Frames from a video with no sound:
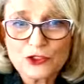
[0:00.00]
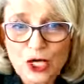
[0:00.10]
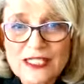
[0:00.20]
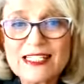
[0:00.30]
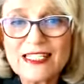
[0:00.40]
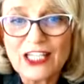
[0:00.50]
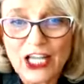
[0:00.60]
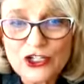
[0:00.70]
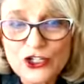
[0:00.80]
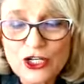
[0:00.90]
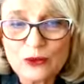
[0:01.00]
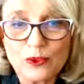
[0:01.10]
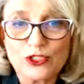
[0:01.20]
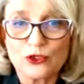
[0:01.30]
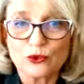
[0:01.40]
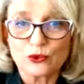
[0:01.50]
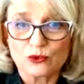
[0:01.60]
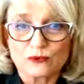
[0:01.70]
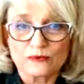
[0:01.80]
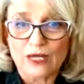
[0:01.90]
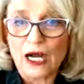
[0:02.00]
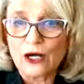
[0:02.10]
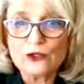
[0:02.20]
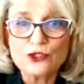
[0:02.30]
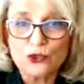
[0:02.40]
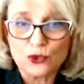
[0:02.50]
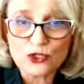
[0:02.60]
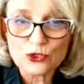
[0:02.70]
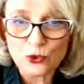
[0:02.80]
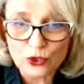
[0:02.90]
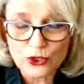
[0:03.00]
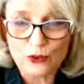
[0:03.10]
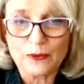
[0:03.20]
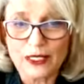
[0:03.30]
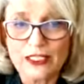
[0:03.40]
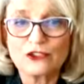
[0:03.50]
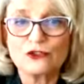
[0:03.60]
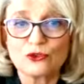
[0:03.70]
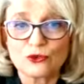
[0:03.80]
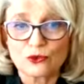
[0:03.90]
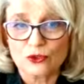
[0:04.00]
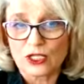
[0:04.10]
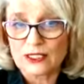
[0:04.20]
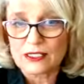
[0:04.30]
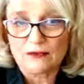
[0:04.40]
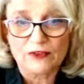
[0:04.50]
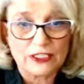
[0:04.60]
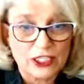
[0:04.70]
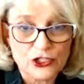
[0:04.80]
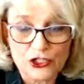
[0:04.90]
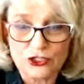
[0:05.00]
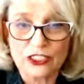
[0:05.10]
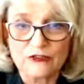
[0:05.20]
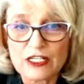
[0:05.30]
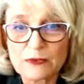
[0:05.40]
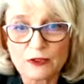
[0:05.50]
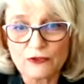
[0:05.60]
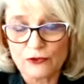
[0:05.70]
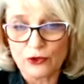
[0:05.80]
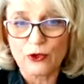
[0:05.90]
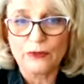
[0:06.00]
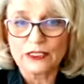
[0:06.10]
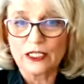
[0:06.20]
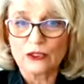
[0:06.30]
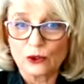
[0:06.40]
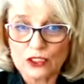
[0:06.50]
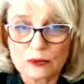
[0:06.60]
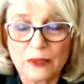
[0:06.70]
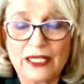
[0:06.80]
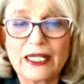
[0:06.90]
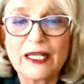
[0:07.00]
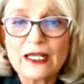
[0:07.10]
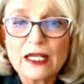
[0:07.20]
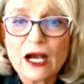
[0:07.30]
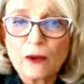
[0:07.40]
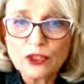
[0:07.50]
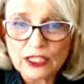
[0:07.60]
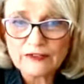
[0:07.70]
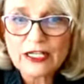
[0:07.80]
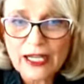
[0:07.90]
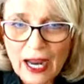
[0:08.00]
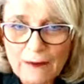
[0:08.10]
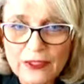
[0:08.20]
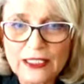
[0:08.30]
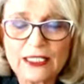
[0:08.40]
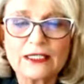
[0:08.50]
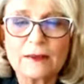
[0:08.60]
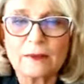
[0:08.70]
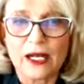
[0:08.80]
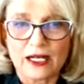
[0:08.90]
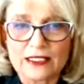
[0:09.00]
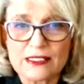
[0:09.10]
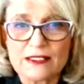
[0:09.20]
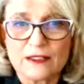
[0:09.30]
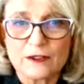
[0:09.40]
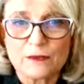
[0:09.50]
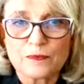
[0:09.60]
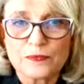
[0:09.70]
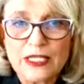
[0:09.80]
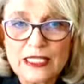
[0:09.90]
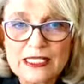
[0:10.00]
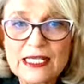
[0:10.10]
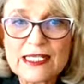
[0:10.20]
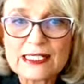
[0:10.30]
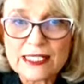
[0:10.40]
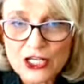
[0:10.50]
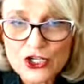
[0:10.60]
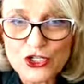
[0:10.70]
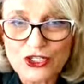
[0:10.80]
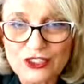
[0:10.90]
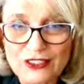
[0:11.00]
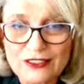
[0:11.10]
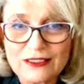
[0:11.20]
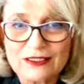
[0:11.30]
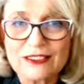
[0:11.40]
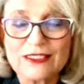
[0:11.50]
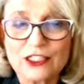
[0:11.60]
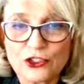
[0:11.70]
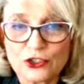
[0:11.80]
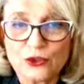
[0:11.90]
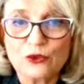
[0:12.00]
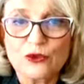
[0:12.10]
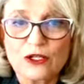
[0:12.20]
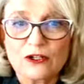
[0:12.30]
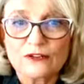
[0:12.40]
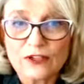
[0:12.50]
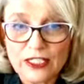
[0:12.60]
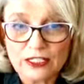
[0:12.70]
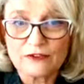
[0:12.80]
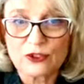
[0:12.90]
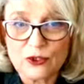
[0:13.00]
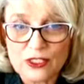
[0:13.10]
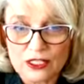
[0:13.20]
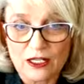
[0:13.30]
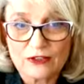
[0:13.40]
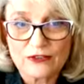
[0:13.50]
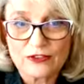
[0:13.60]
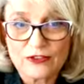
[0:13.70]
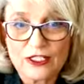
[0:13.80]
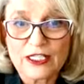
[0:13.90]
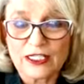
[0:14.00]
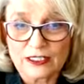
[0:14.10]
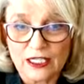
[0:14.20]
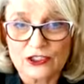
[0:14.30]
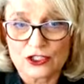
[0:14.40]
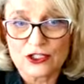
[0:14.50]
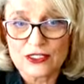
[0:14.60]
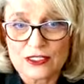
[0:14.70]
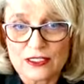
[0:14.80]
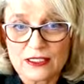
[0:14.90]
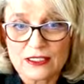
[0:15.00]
trust in nature when you outsourced all your money to uh, some financial investment firm and they lost money. Whatever happened in the past, it's essential that you forgive yourself and others.